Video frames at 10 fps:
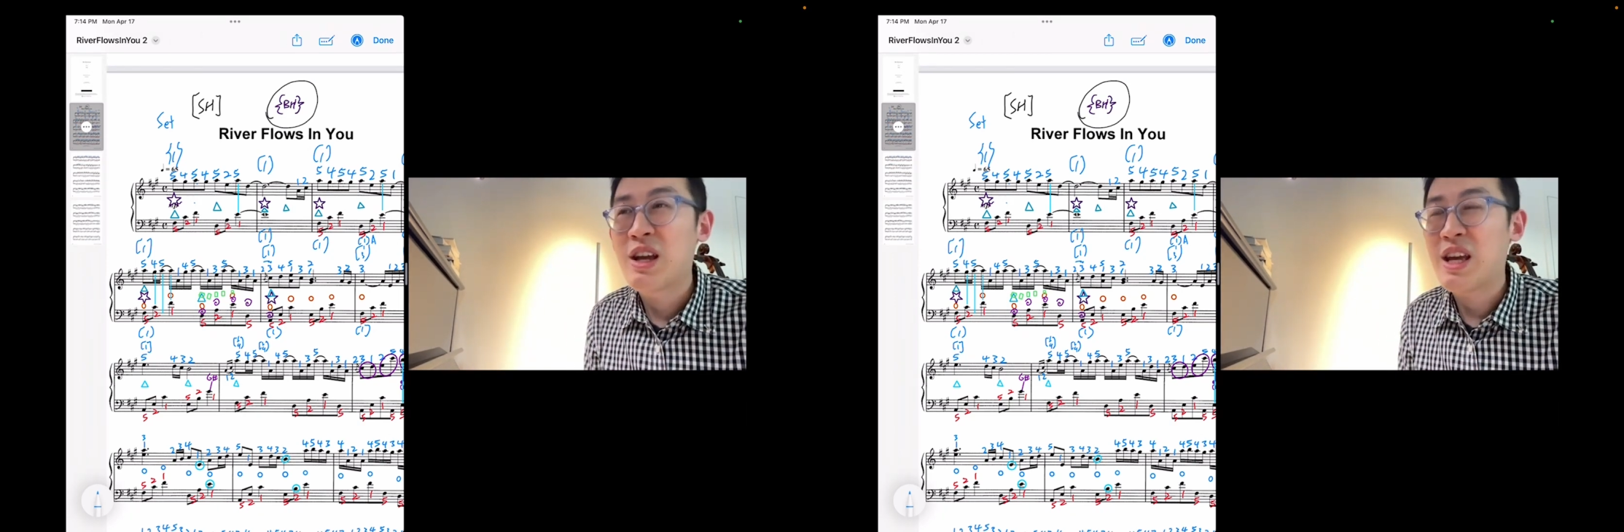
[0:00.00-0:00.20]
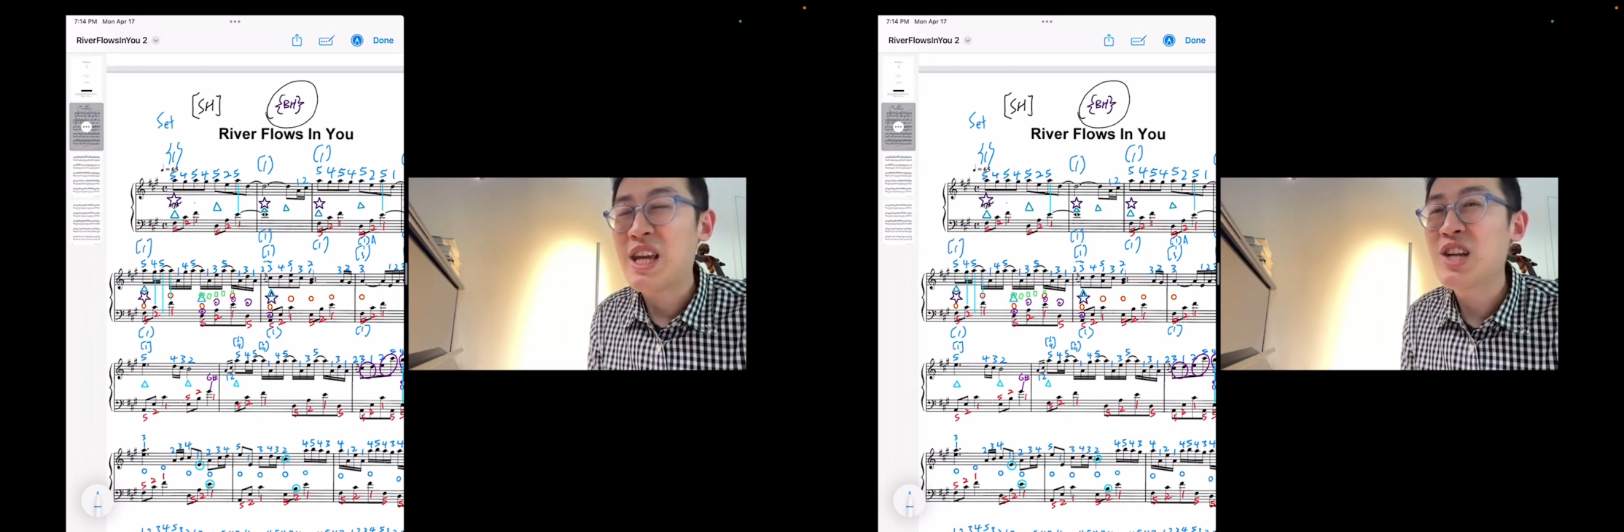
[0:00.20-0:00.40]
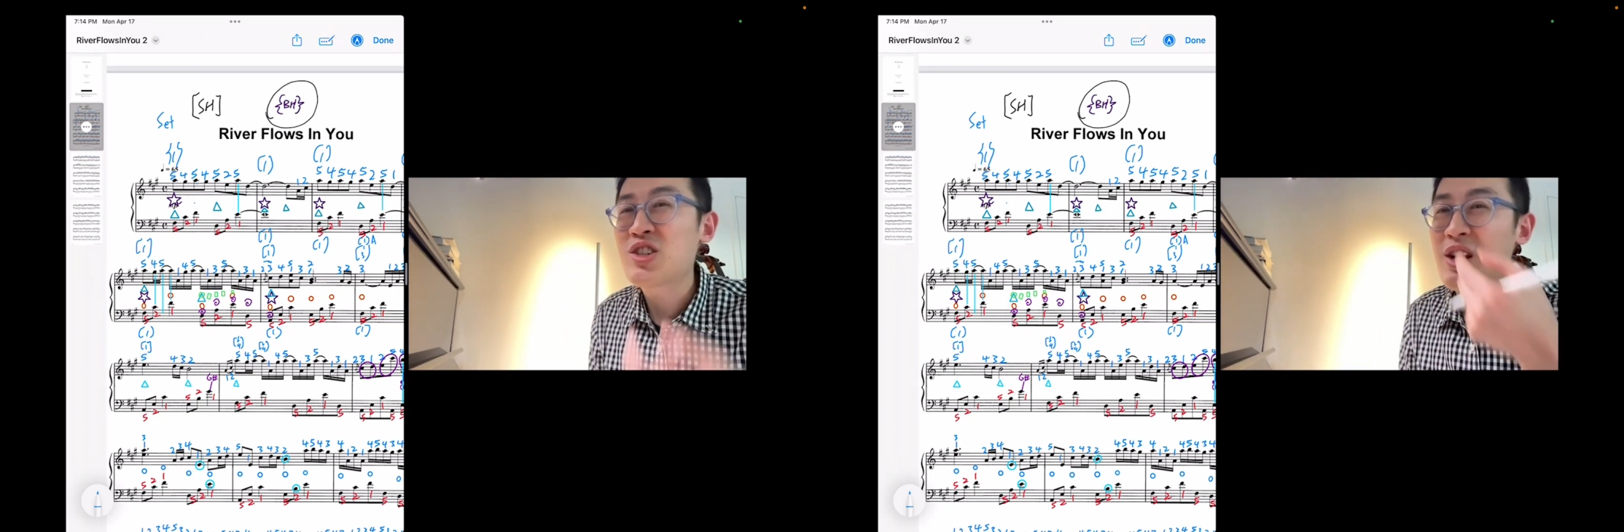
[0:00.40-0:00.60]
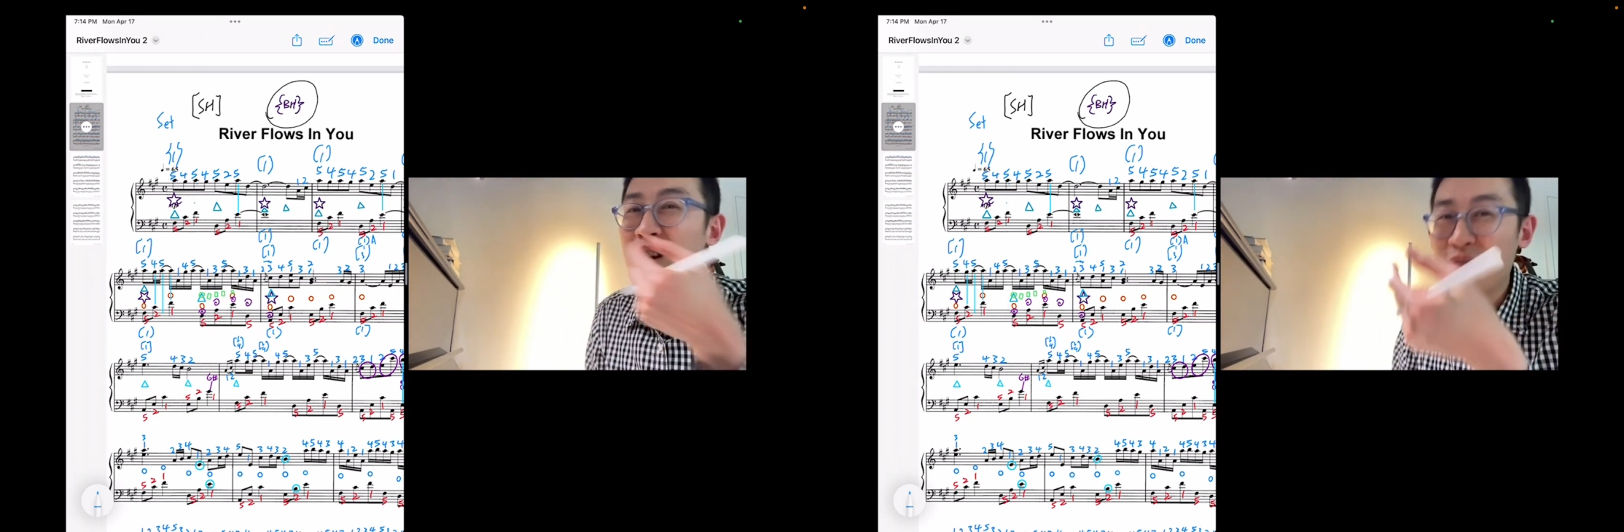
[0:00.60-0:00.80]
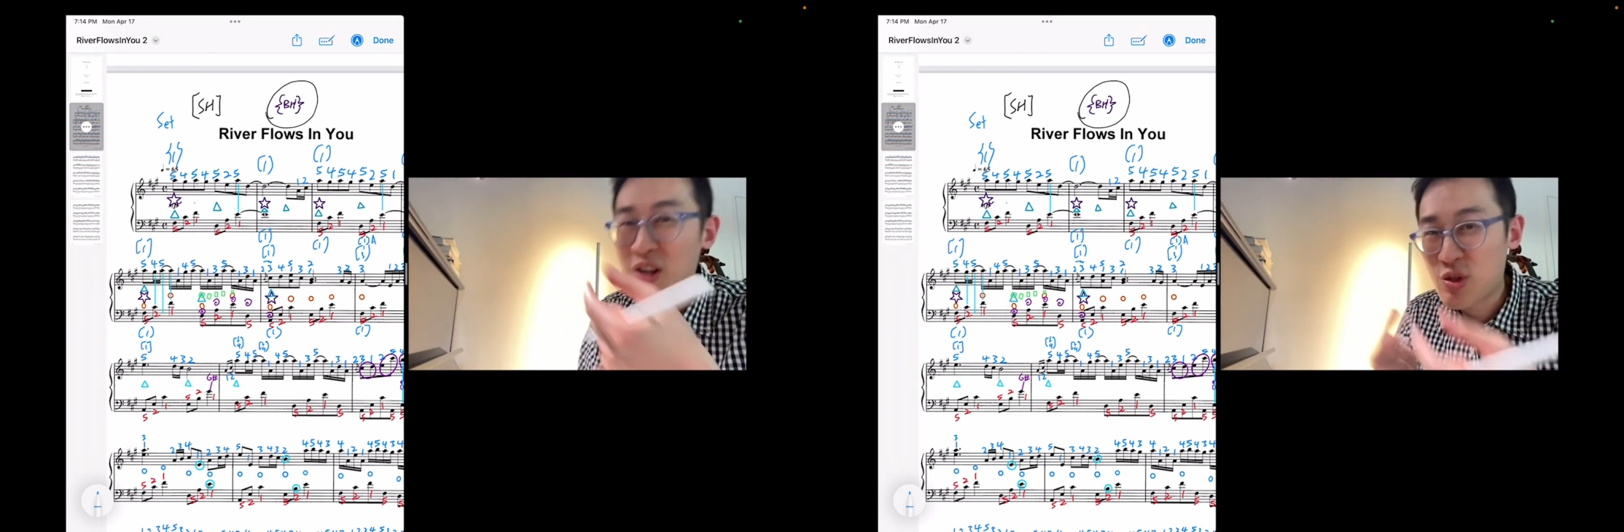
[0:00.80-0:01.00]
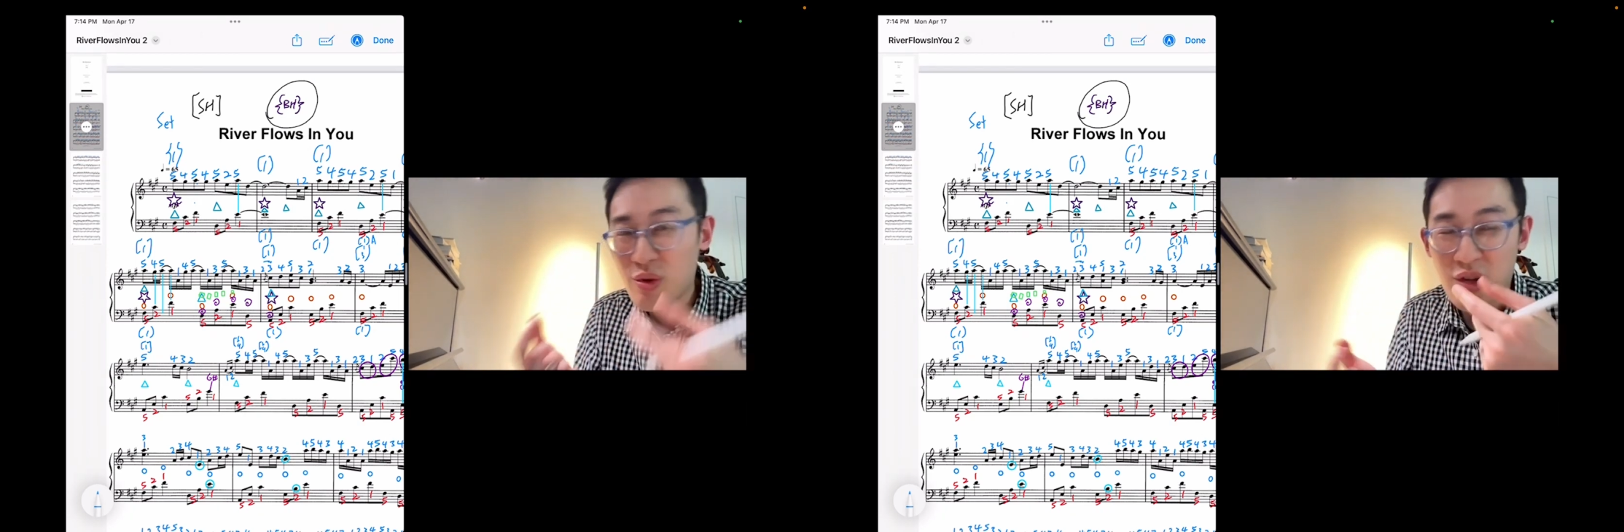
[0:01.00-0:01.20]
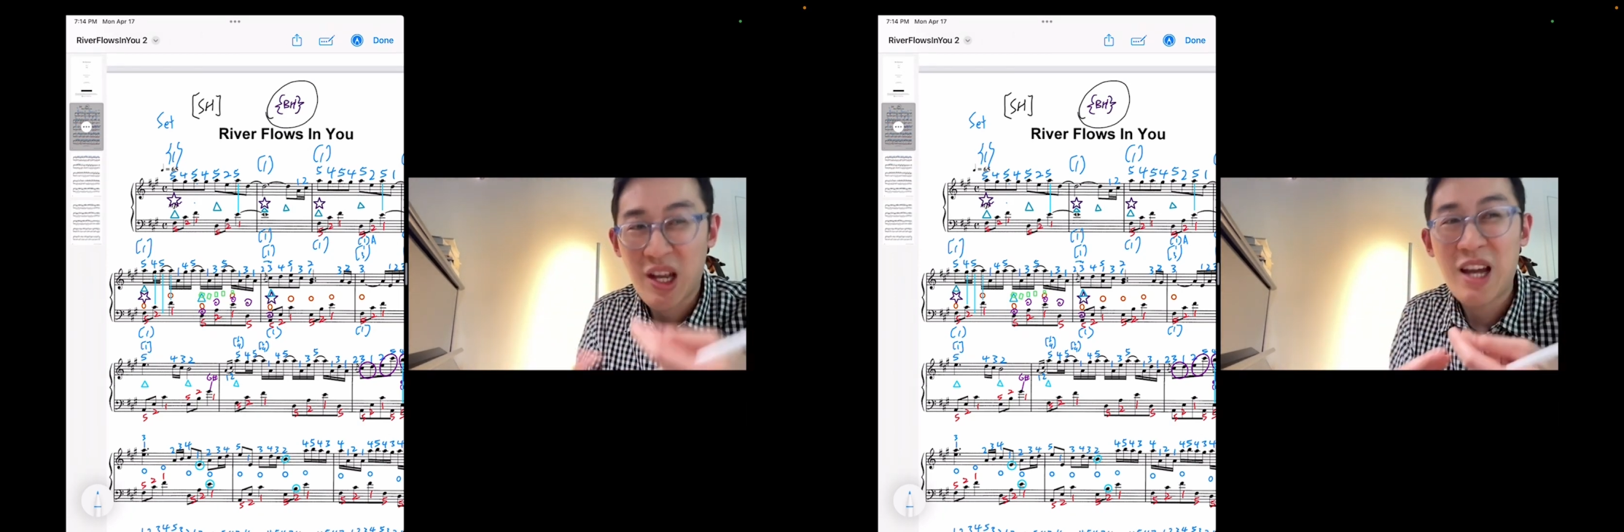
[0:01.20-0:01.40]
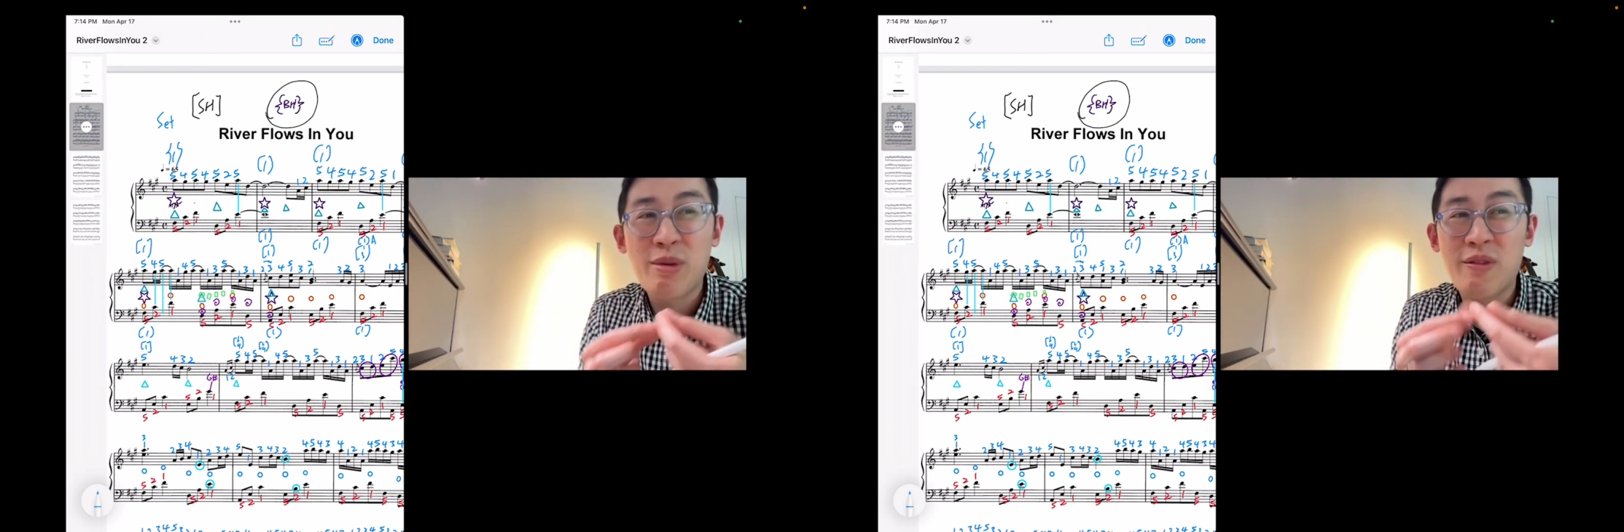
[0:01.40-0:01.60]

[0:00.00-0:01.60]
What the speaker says: each individual step